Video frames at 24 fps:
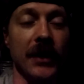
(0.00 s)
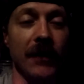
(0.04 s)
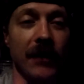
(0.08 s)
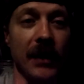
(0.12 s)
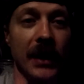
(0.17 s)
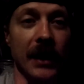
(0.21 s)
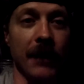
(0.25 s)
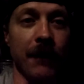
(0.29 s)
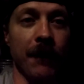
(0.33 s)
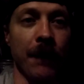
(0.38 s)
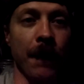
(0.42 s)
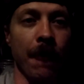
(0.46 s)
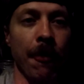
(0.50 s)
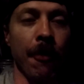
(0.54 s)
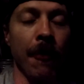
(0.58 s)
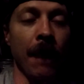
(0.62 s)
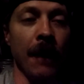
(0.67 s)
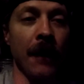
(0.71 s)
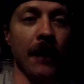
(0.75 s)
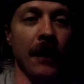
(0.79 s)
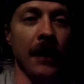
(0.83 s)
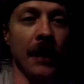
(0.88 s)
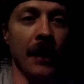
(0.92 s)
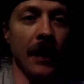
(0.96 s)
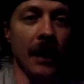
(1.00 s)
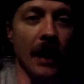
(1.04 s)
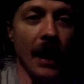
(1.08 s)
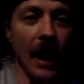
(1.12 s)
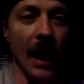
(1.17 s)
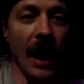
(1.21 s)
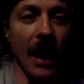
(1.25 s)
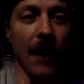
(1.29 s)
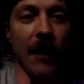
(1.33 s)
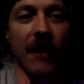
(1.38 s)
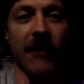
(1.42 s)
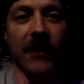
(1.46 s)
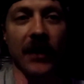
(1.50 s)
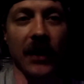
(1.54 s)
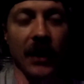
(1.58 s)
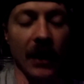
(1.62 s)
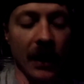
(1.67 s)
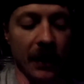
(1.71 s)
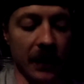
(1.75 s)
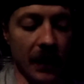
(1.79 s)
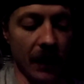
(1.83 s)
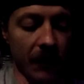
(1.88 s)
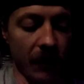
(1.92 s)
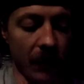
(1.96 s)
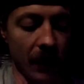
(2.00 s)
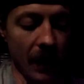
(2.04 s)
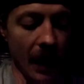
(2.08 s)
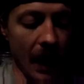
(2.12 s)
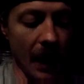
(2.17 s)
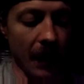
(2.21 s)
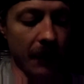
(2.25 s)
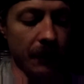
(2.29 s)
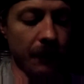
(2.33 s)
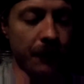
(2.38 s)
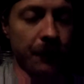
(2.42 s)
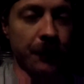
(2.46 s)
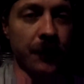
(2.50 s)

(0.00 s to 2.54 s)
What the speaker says: of them, I figured I'd cover that.